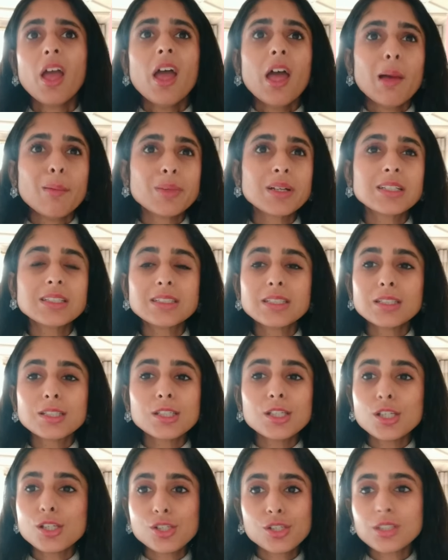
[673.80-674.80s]
because this
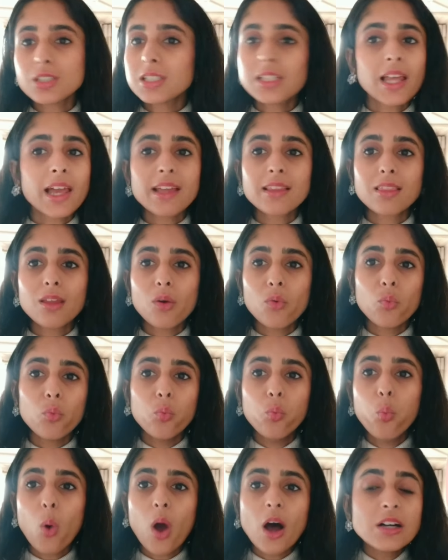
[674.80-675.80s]
is just like the
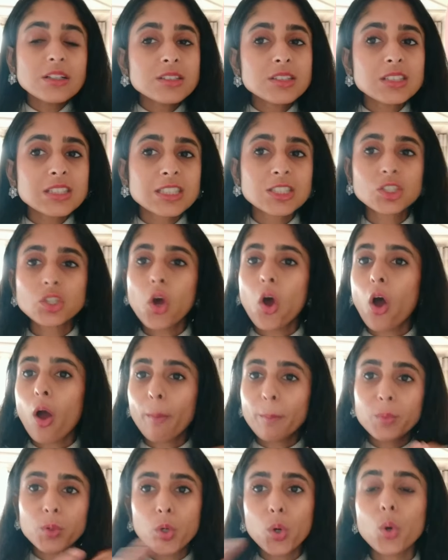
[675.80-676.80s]
one-stop
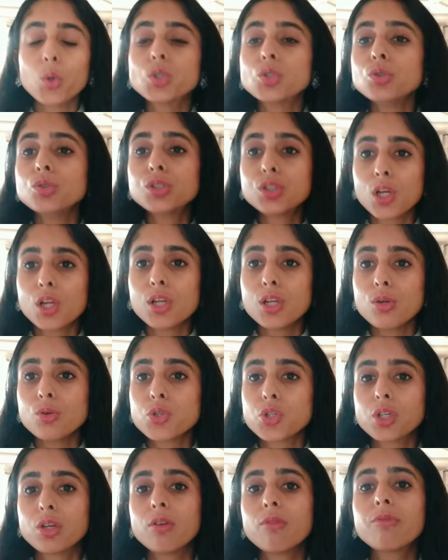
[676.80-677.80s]
go-to
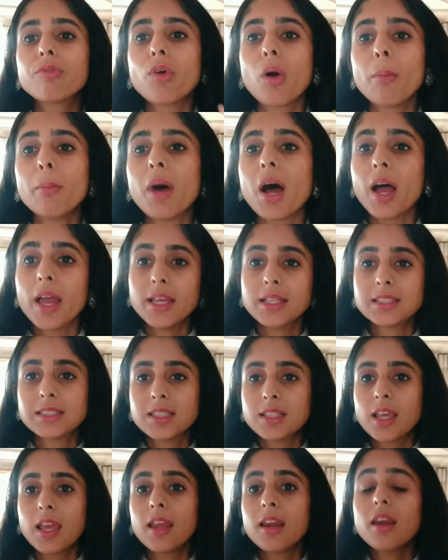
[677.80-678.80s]
solution for my
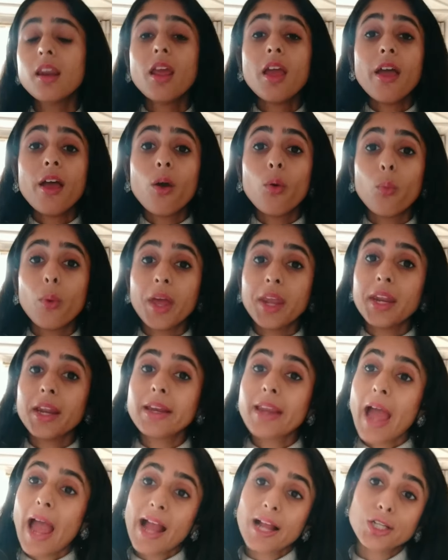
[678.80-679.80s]
skin when it
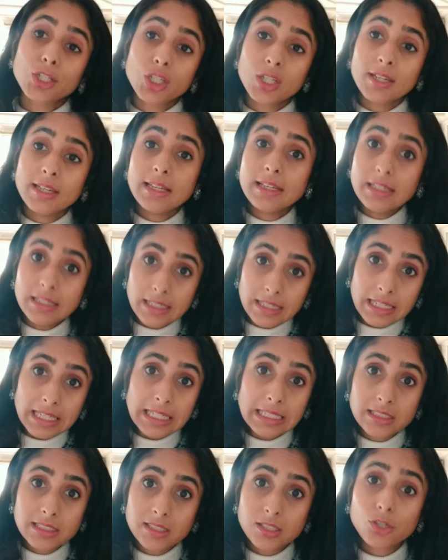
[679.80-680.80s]
actually
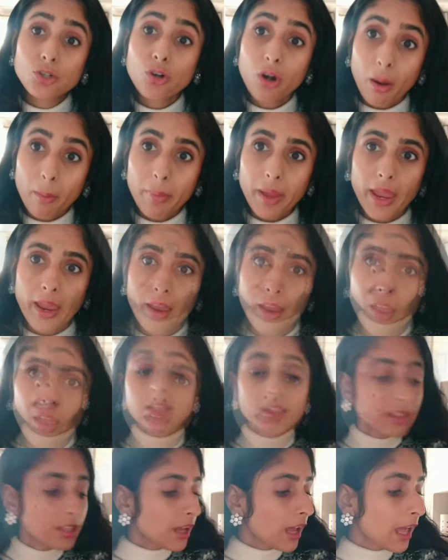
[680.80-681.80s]
needs scrubbing.
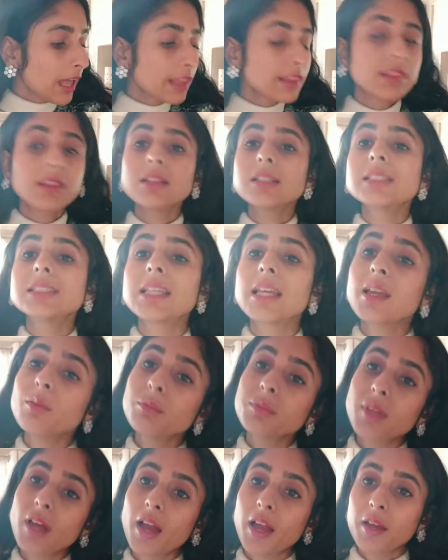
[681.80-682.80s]
Yet at the
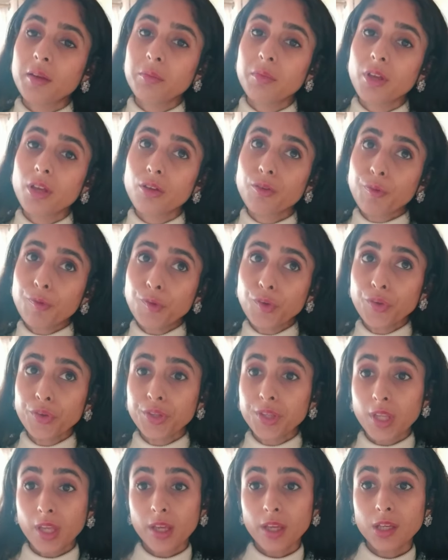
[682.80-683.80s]
same time, if you
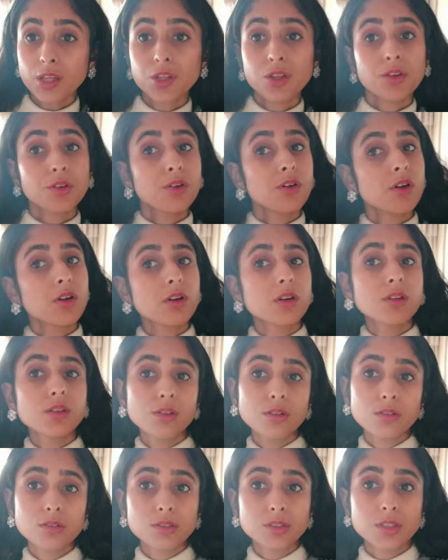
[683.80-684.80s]
think you're gonna
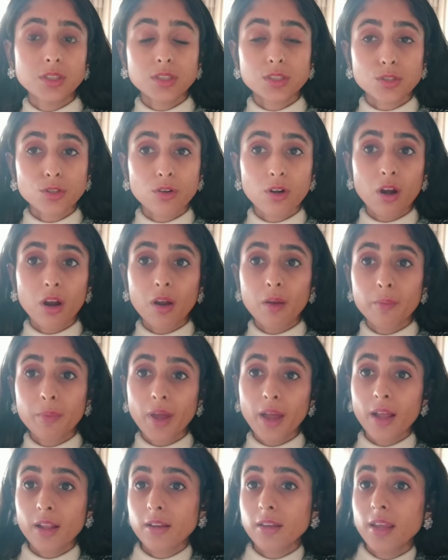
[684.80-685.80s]
use this scrub
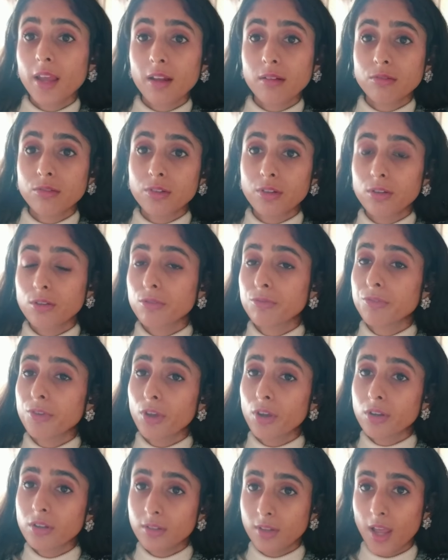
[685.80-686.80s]
and get rid of
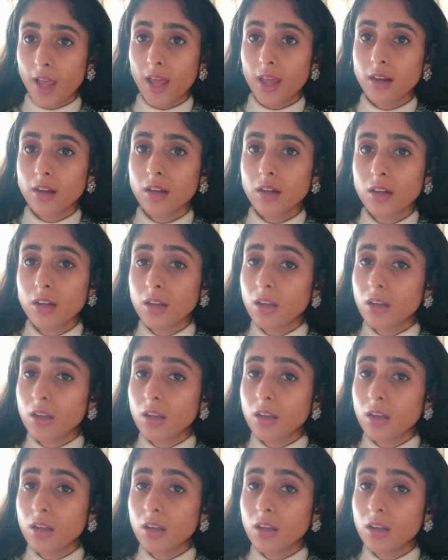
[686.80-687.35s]
your tan,